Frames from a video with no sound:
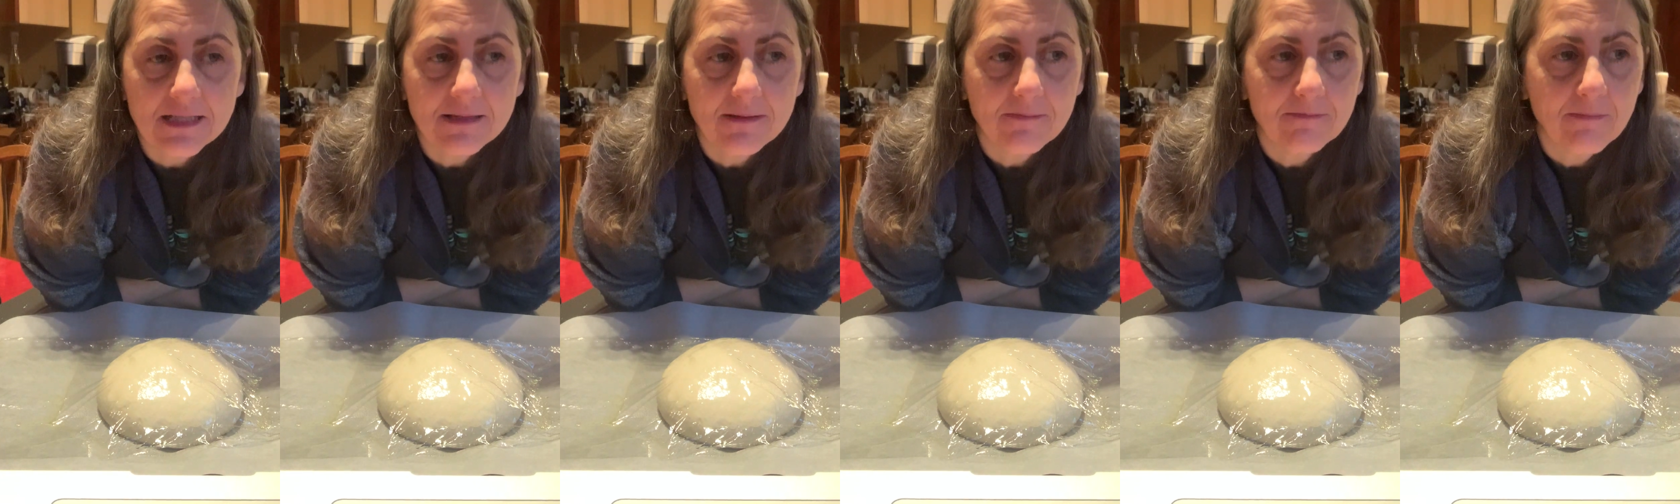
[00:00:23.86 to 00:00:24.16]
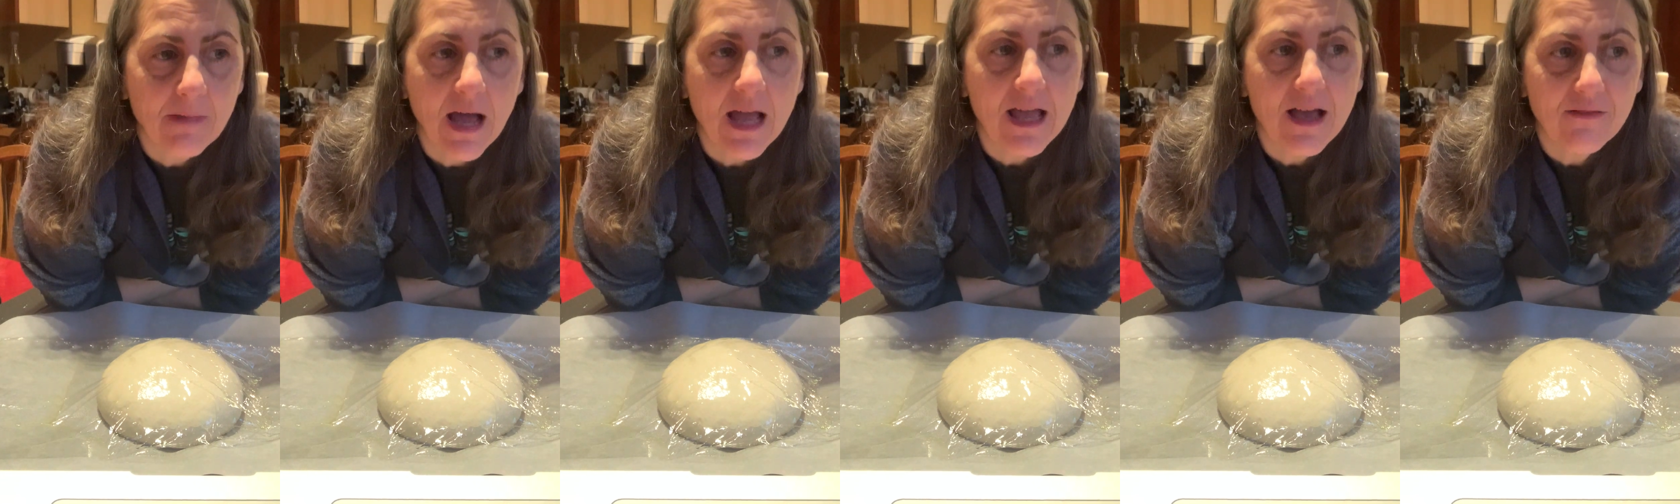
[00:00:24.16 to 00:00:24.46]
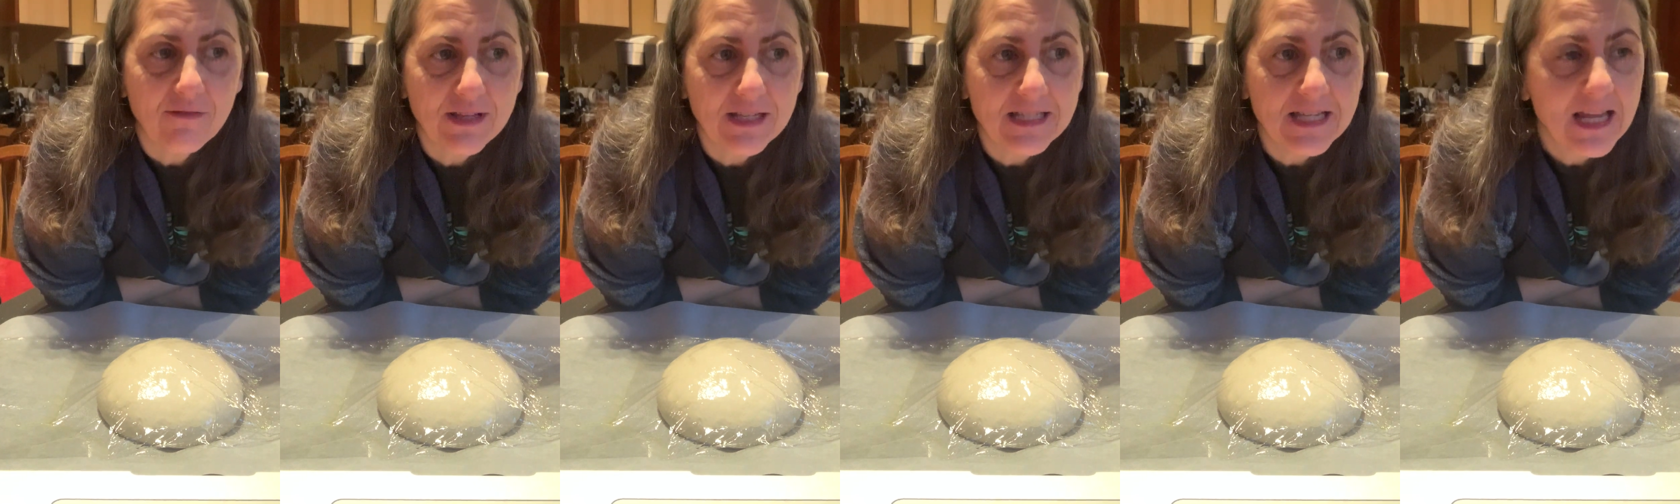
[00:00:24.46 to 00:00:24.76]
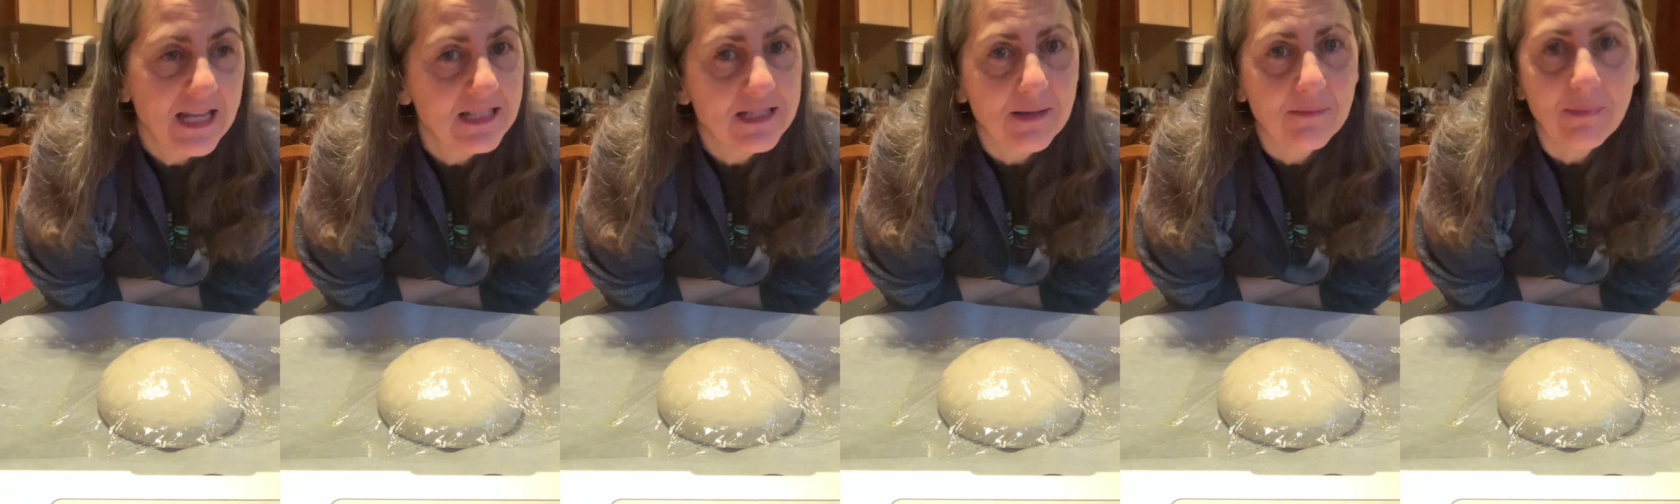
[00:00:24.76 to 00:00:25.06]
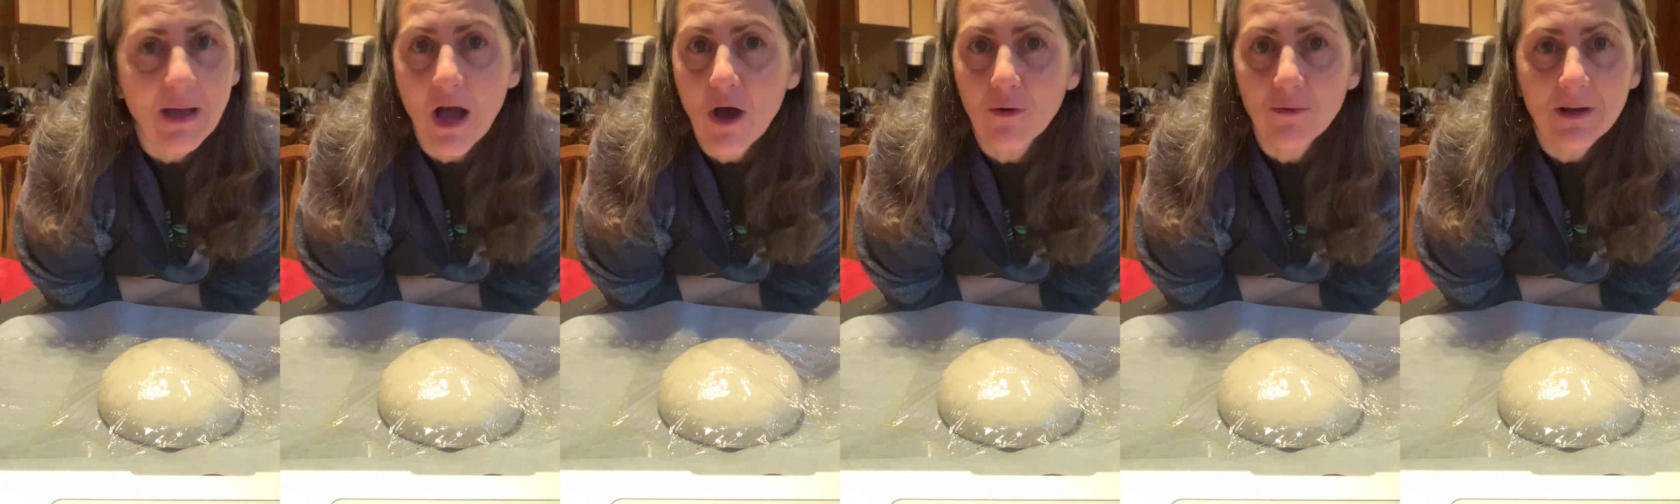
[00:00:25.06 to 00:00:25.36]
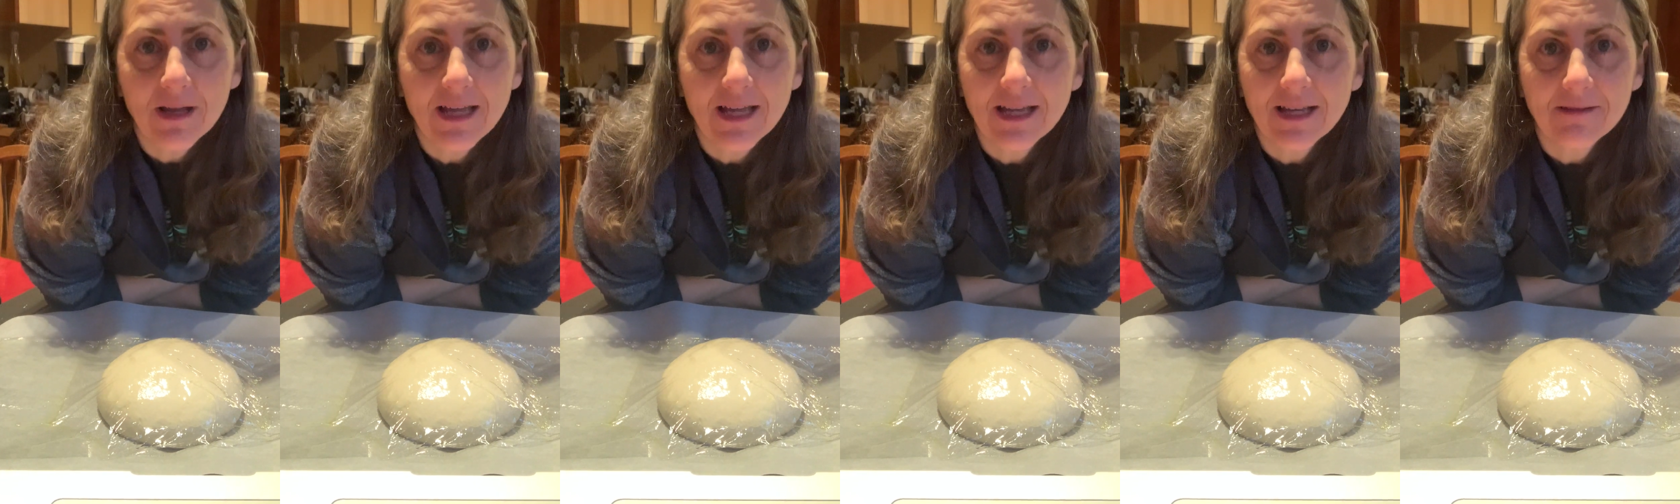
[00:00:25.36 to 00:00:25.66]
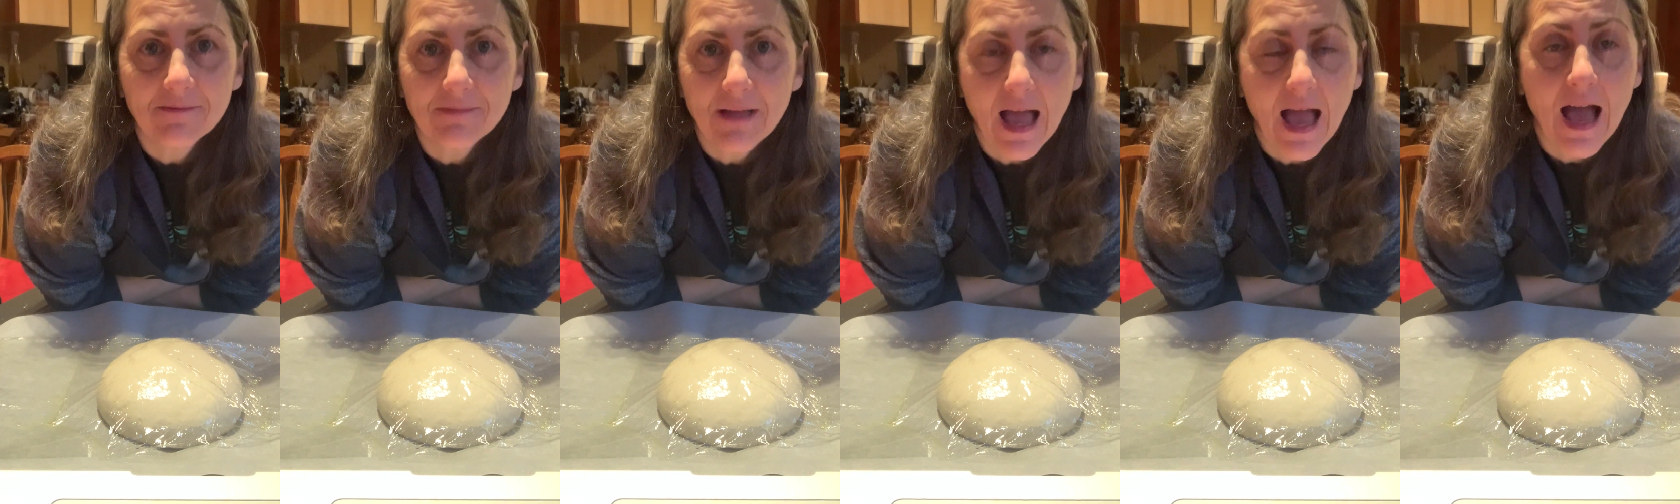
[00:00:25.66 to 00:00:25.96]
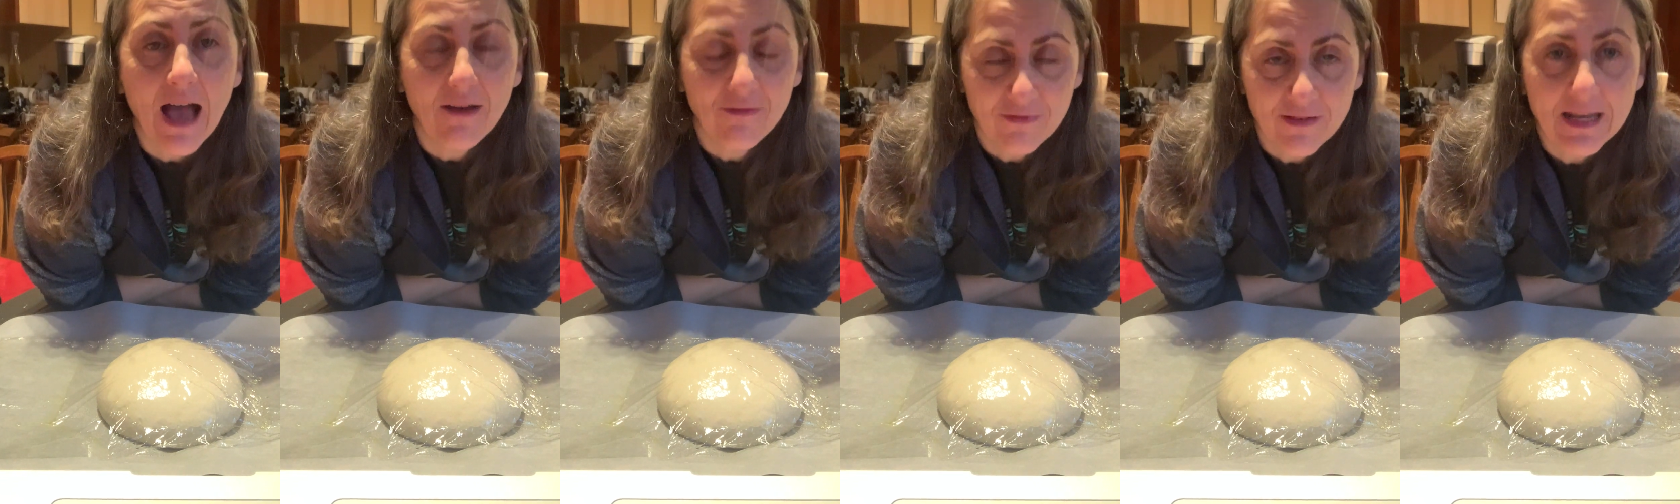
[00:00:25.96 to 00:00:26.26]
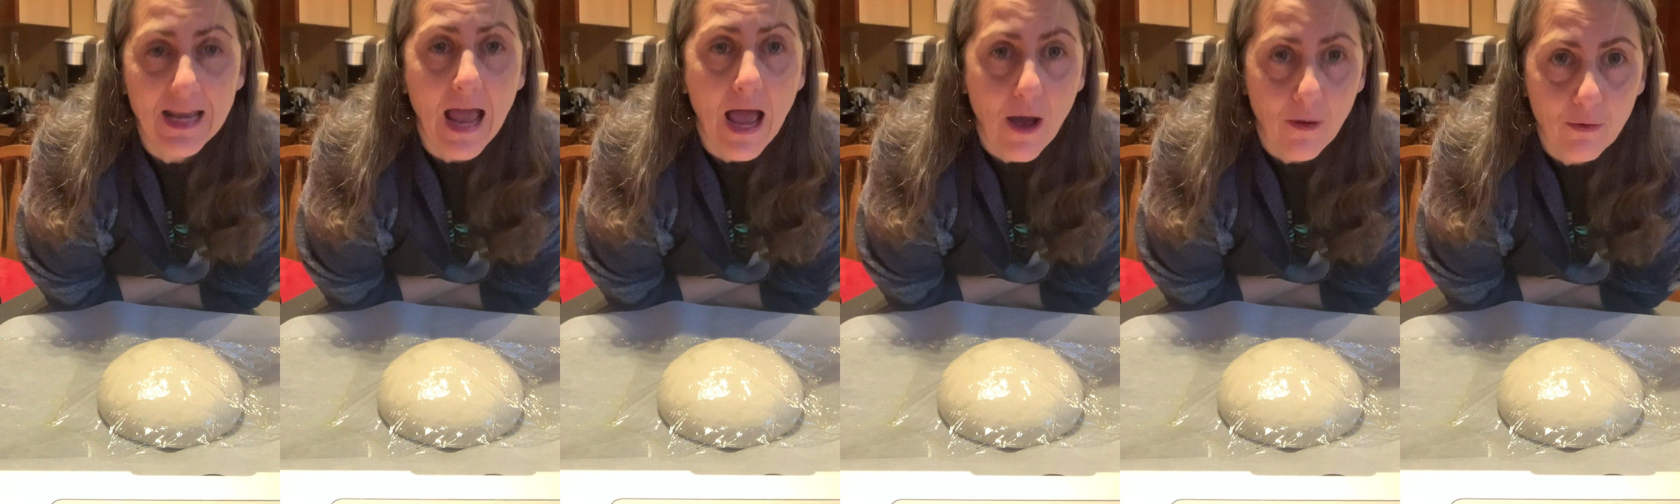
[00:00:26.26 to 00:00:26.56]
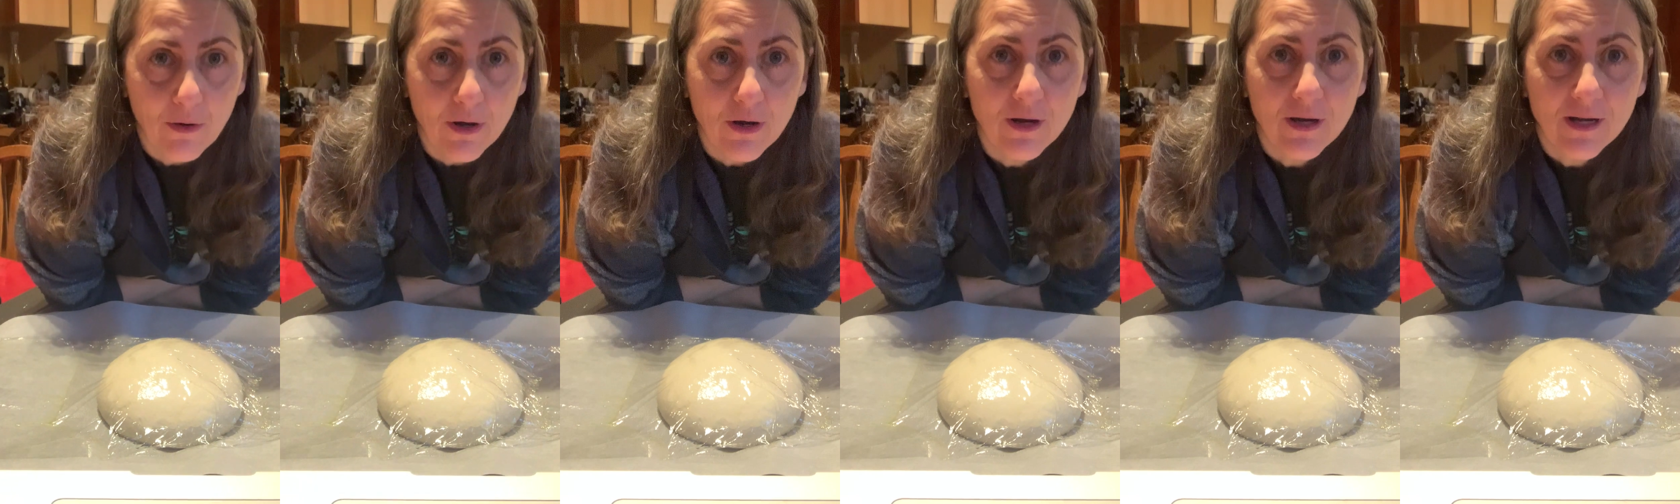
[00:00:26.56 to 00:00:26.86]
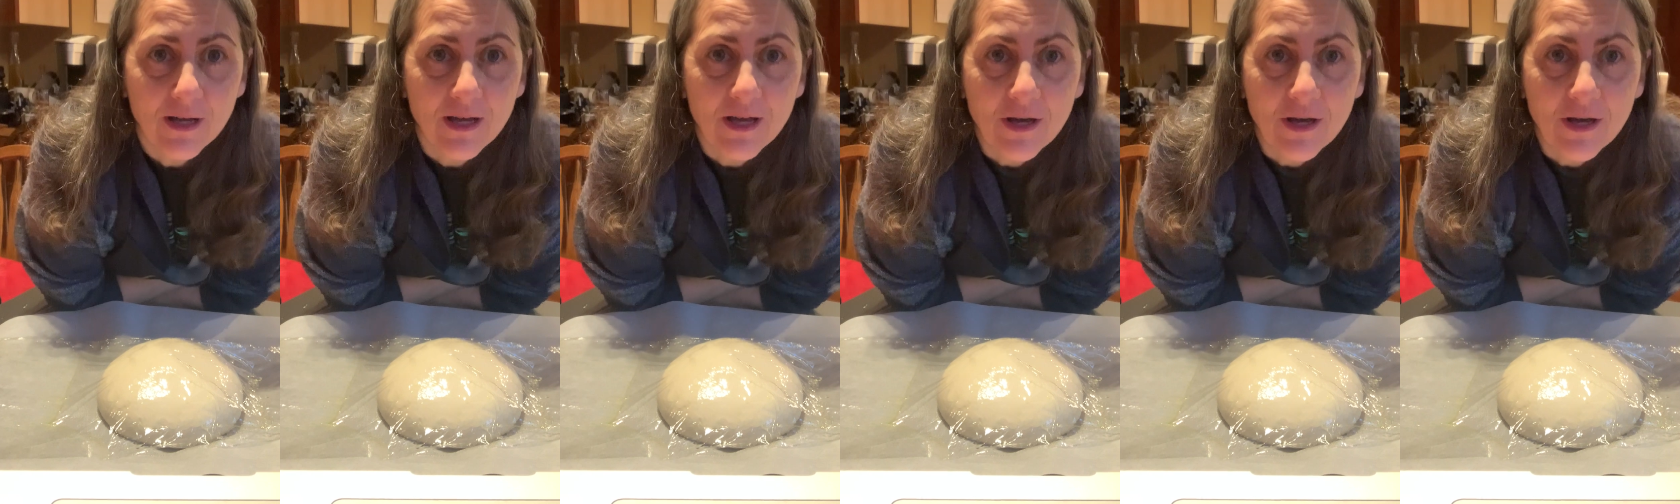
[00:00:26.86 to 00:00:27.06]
My oven takes about half an hour,